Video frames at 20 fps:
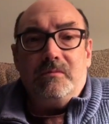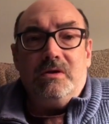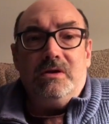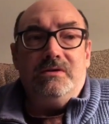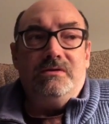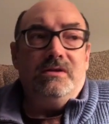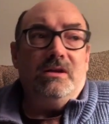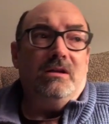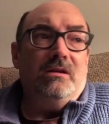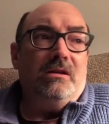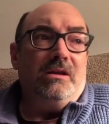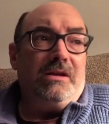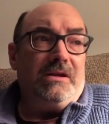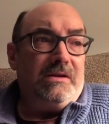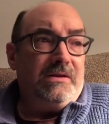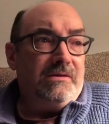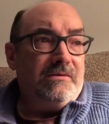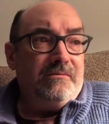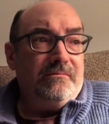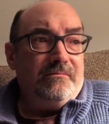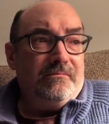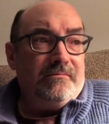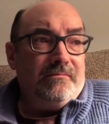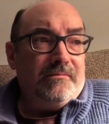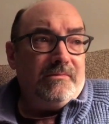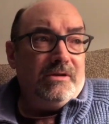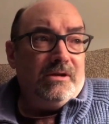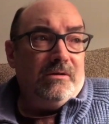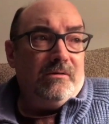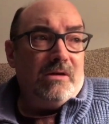It's not like,
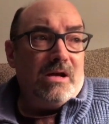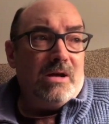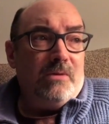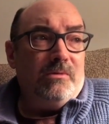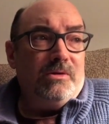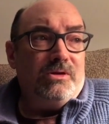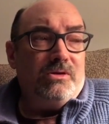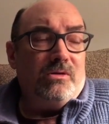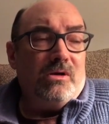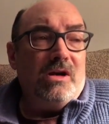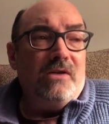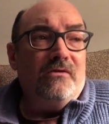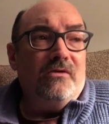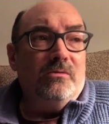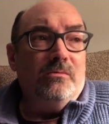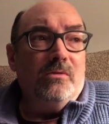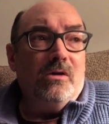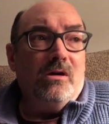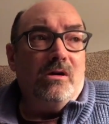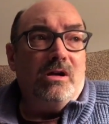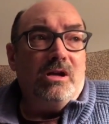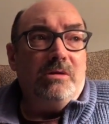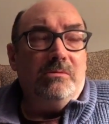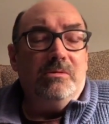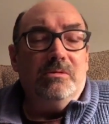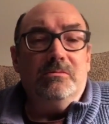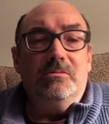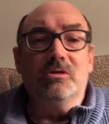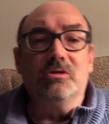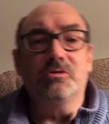you know, I would try for marketing,
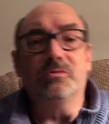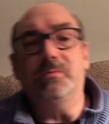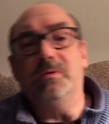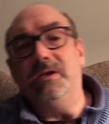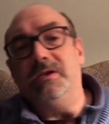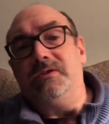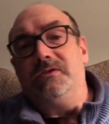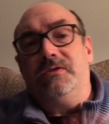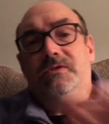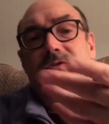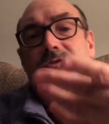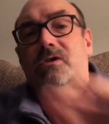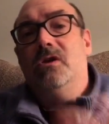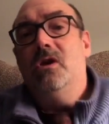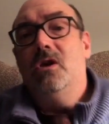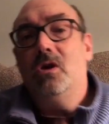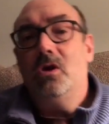but most places,